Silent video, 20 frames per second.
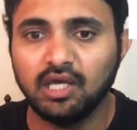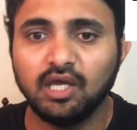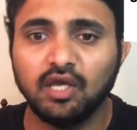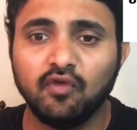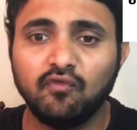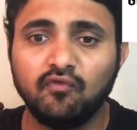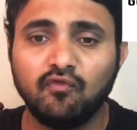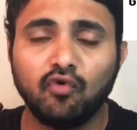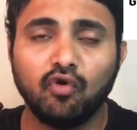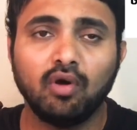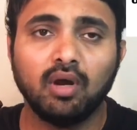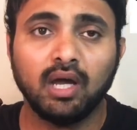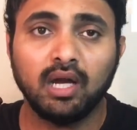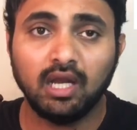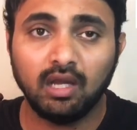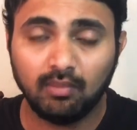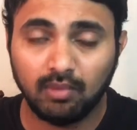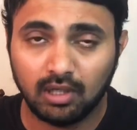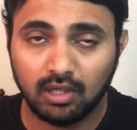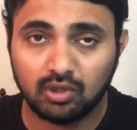If you are
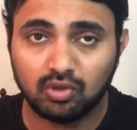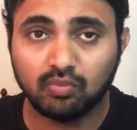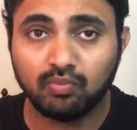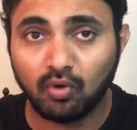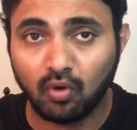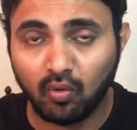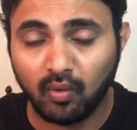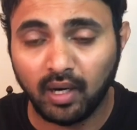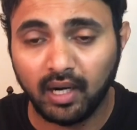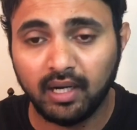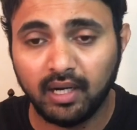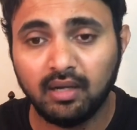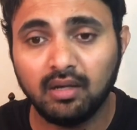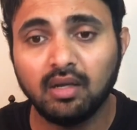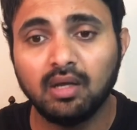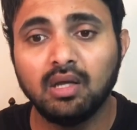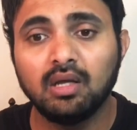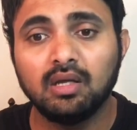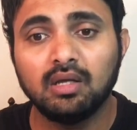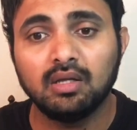unable to provide
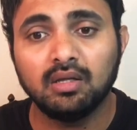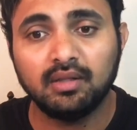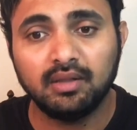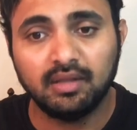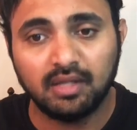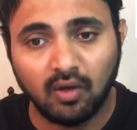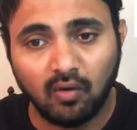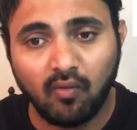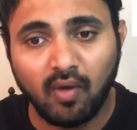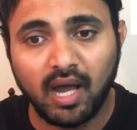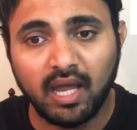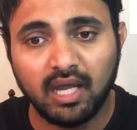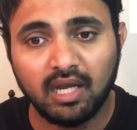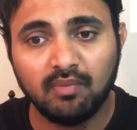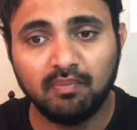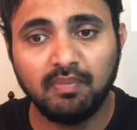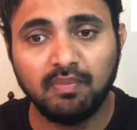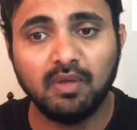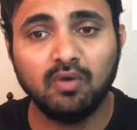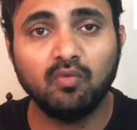the
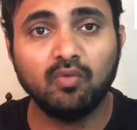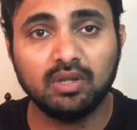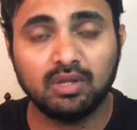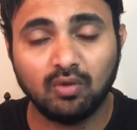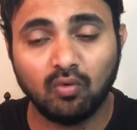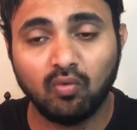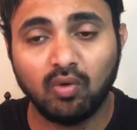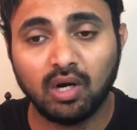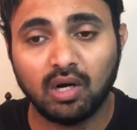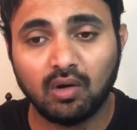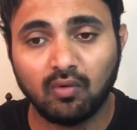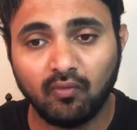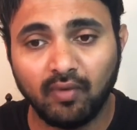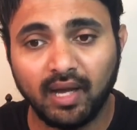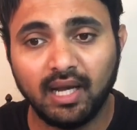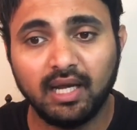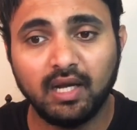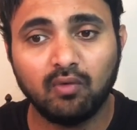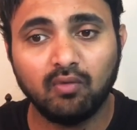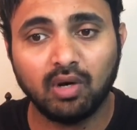YNP with the
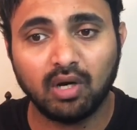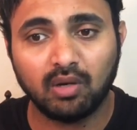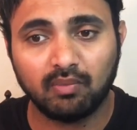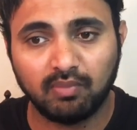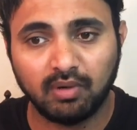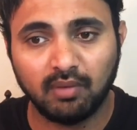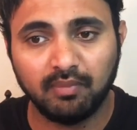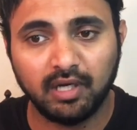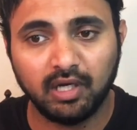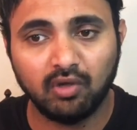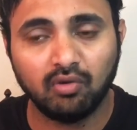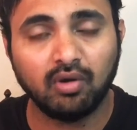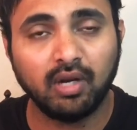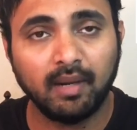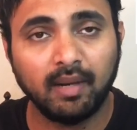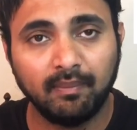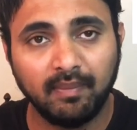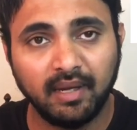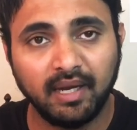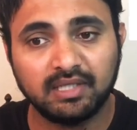valid work permit, your
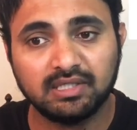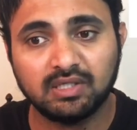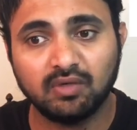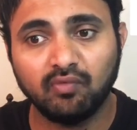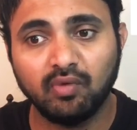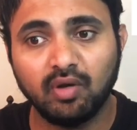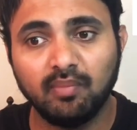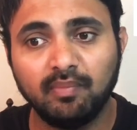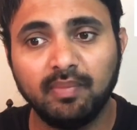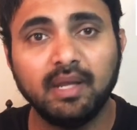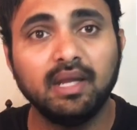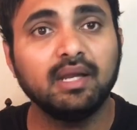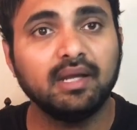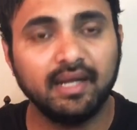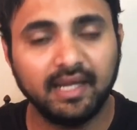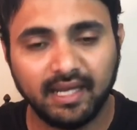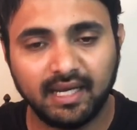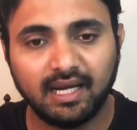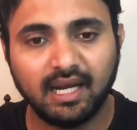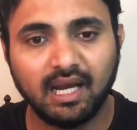application will be
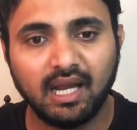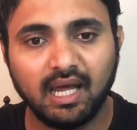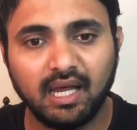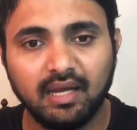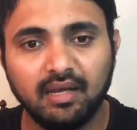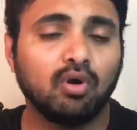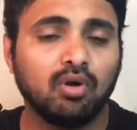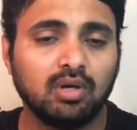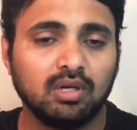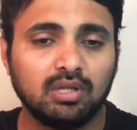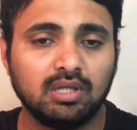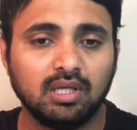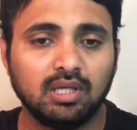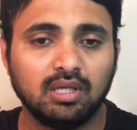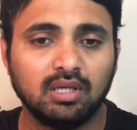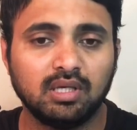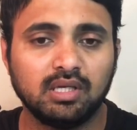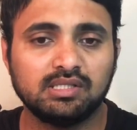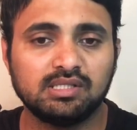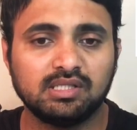declined. Important
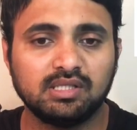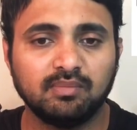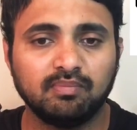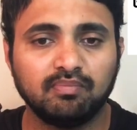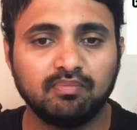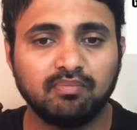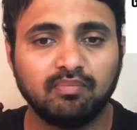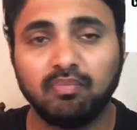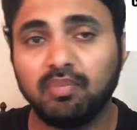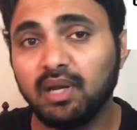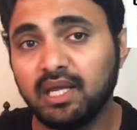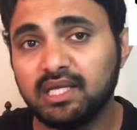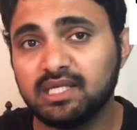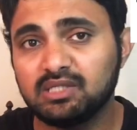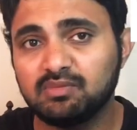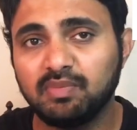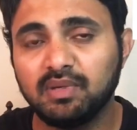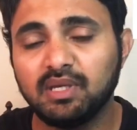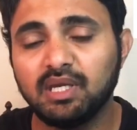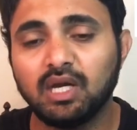thing is,
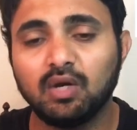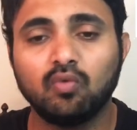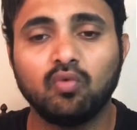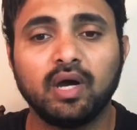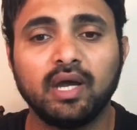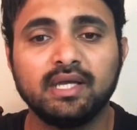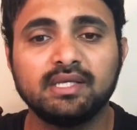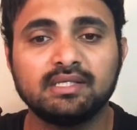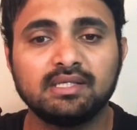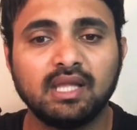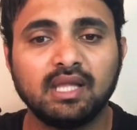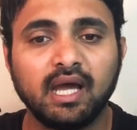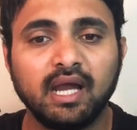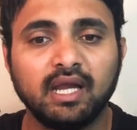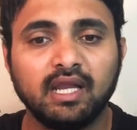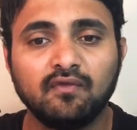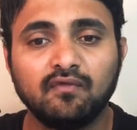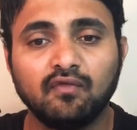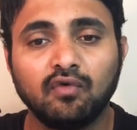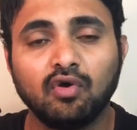please be advised
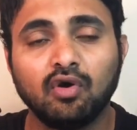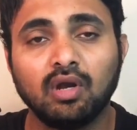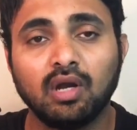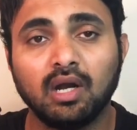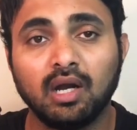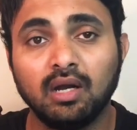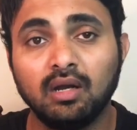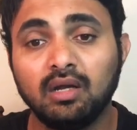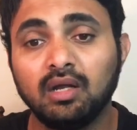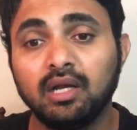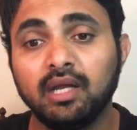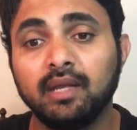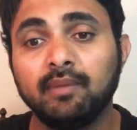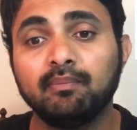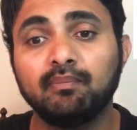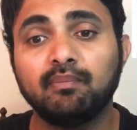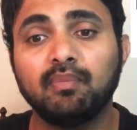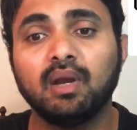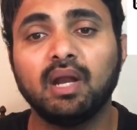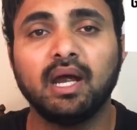that if you are under
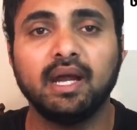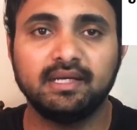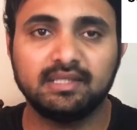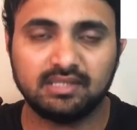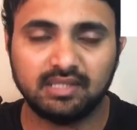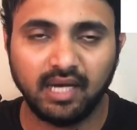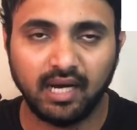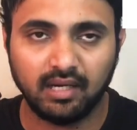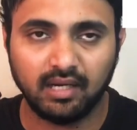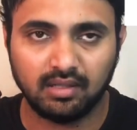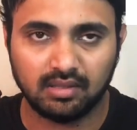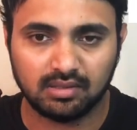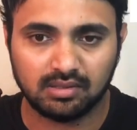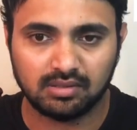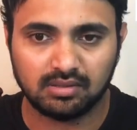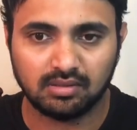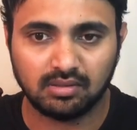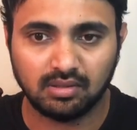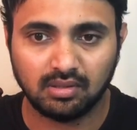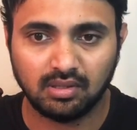implied
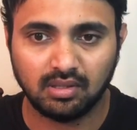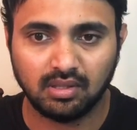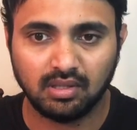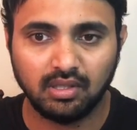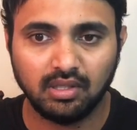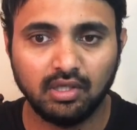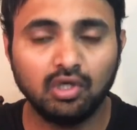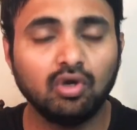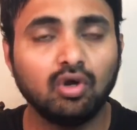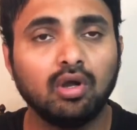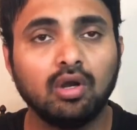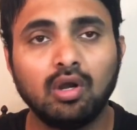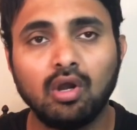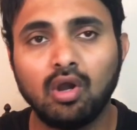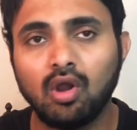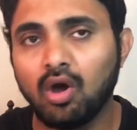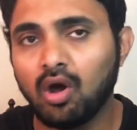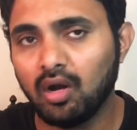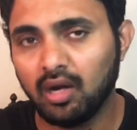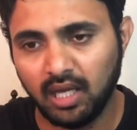status, you are
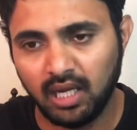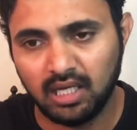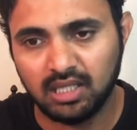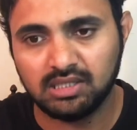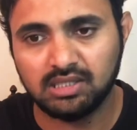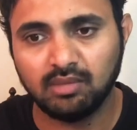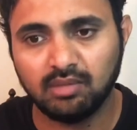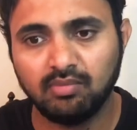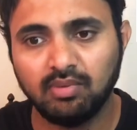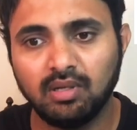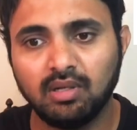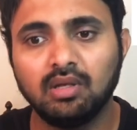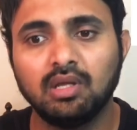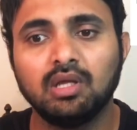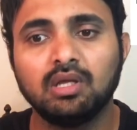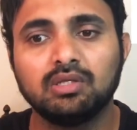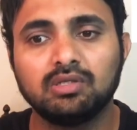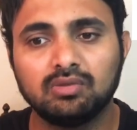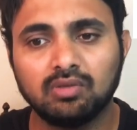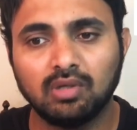not eligible
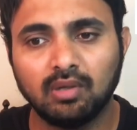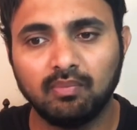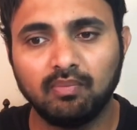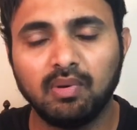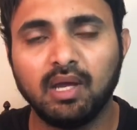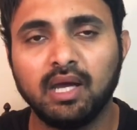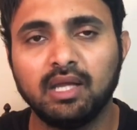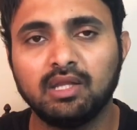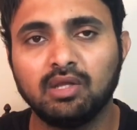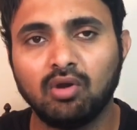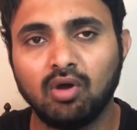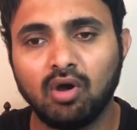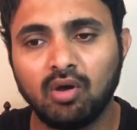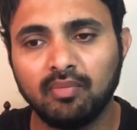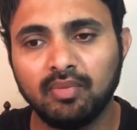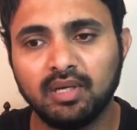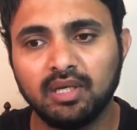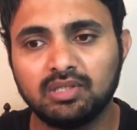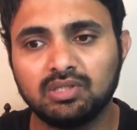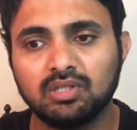to apply the
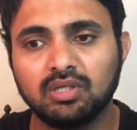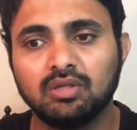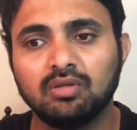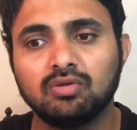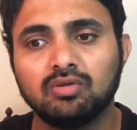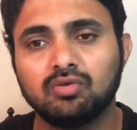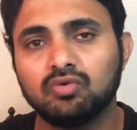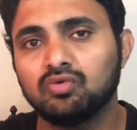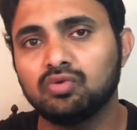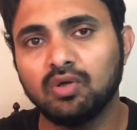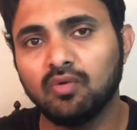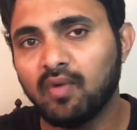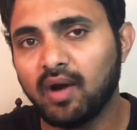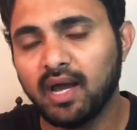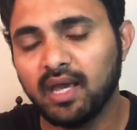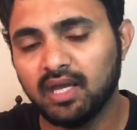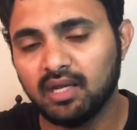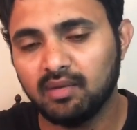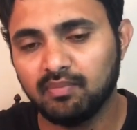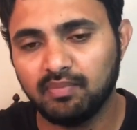nomination through the
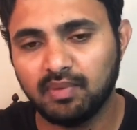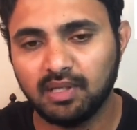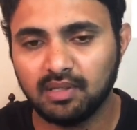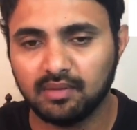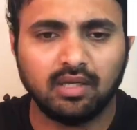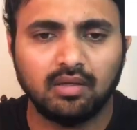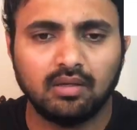YNP.